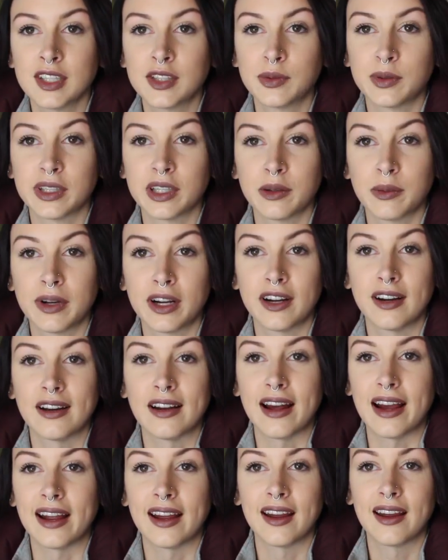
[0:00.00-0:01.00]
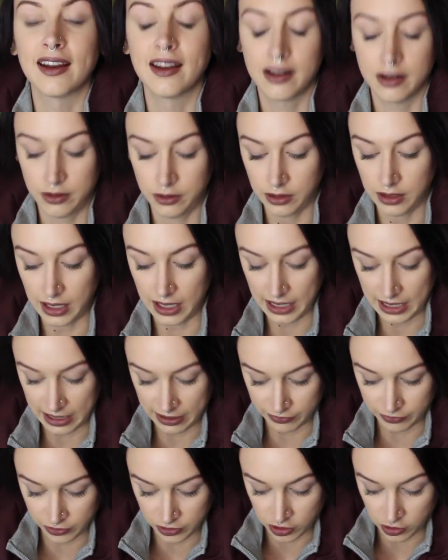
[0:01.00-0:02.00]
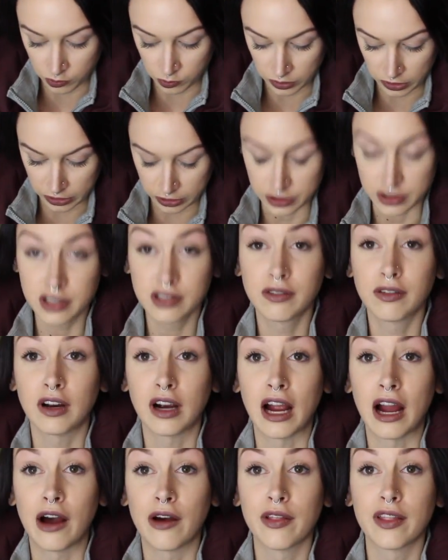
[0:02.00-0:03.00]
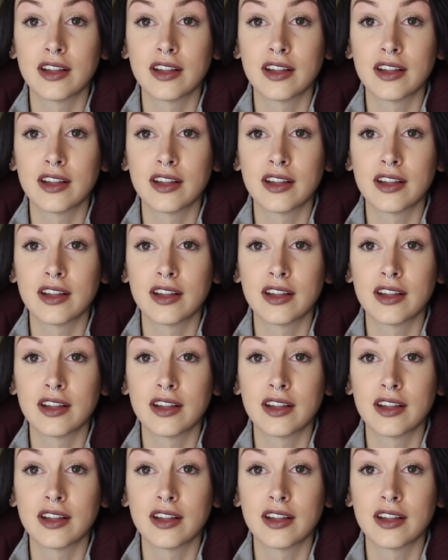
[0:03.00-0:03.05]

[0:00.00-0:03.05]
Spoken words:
really weird. I have no words for how